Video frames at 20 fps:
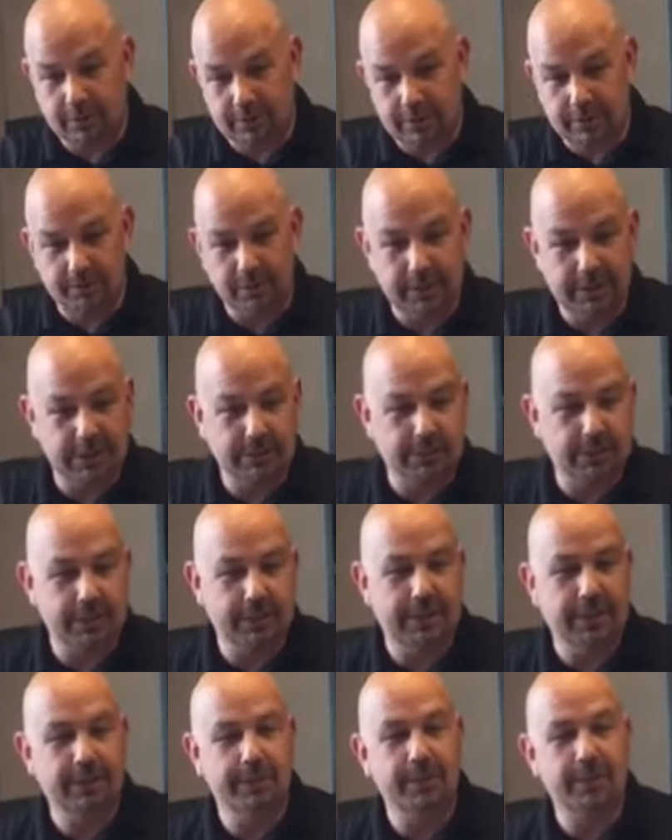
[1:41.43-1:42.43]
during the applicable
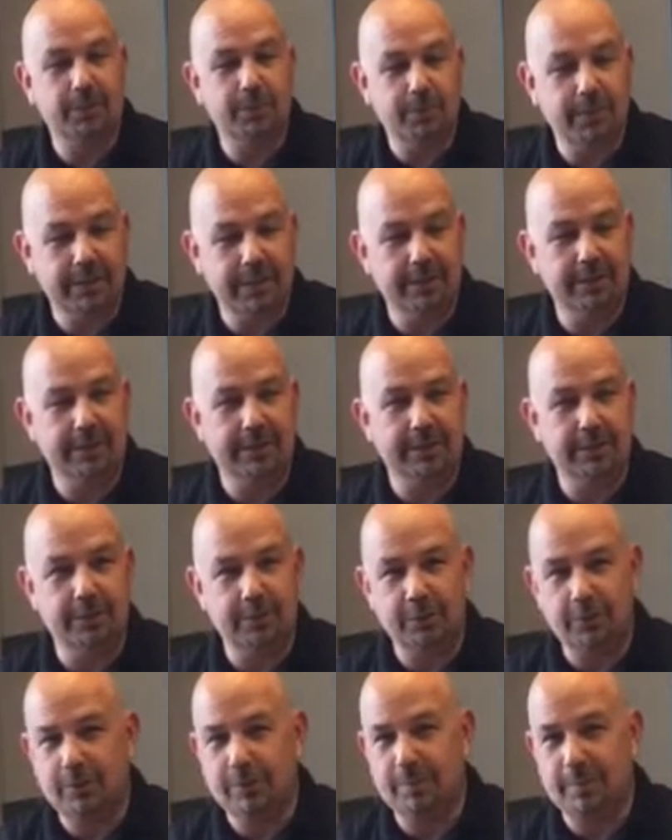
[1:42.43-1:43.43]
coverage period
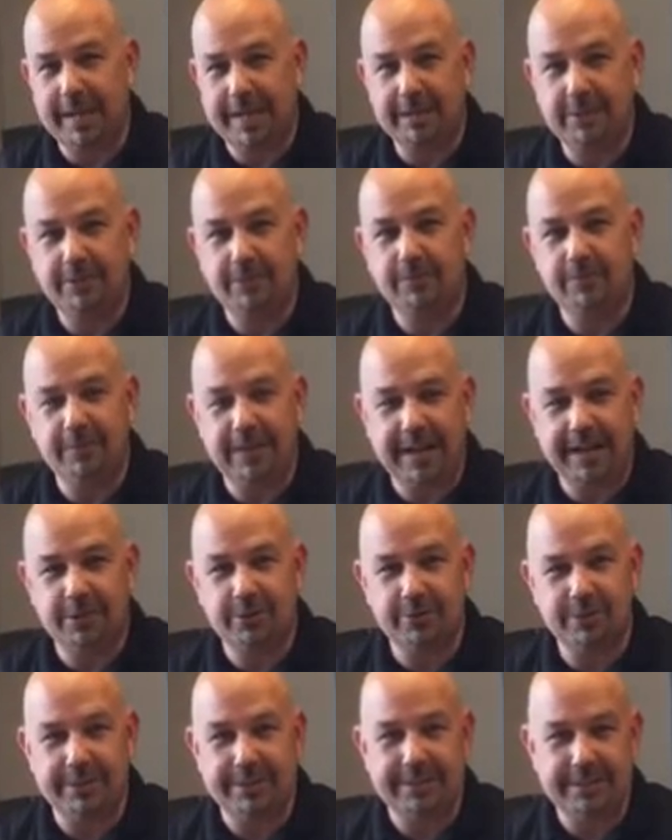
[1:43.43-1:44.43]
due to a
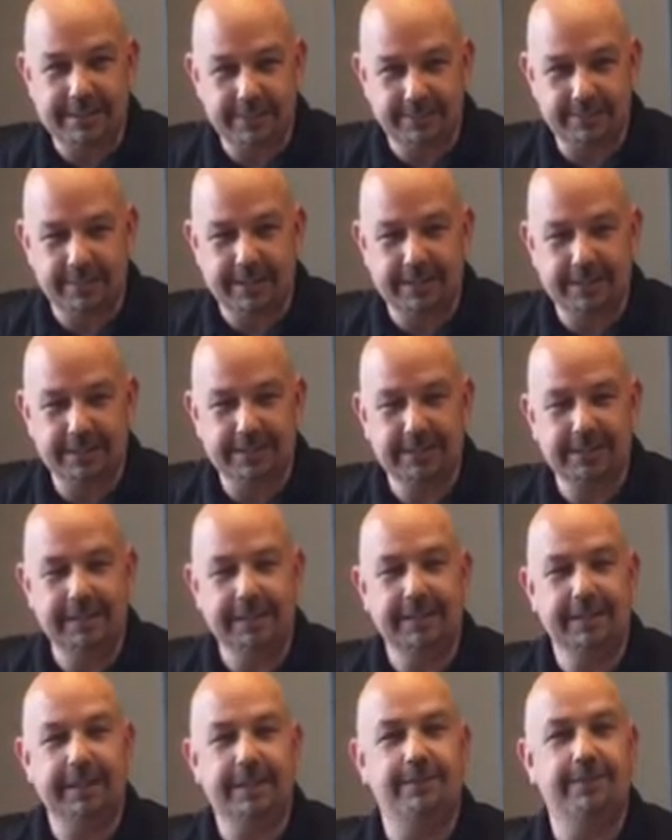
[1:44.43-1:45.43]
manufacturing defect
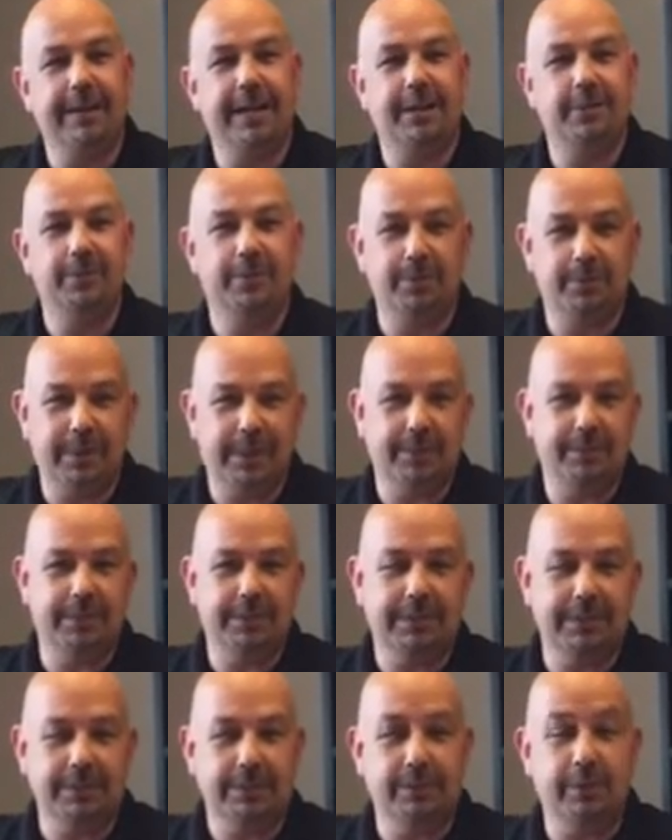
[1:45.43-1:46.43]
in factory-supplied
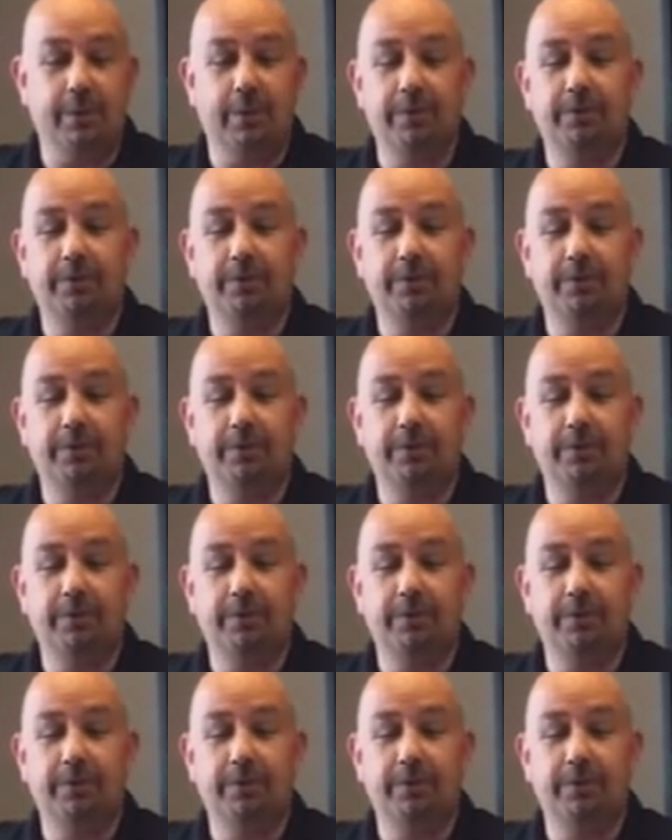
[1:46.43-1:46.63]
material